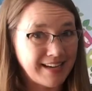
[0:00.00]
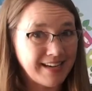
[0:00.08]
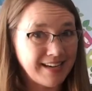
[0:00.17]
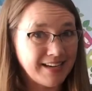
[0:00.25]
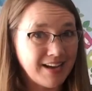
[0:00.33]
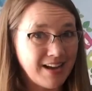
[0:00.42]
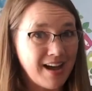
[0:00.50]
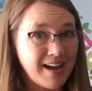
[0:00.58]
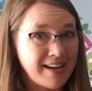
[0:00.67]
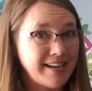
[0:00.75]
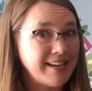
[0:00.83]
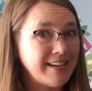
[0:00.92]
it,
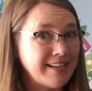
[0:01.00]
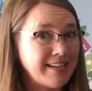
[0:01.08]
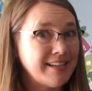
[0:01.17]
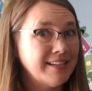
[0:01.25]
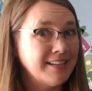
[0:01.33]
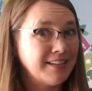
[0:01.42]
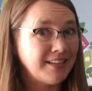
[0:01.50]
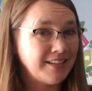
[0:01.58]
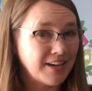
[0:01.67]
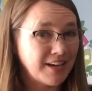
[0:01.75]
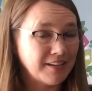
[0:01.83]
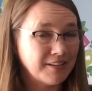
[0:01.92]
I, e,
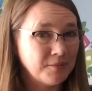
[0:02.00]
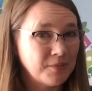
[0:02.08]
ya.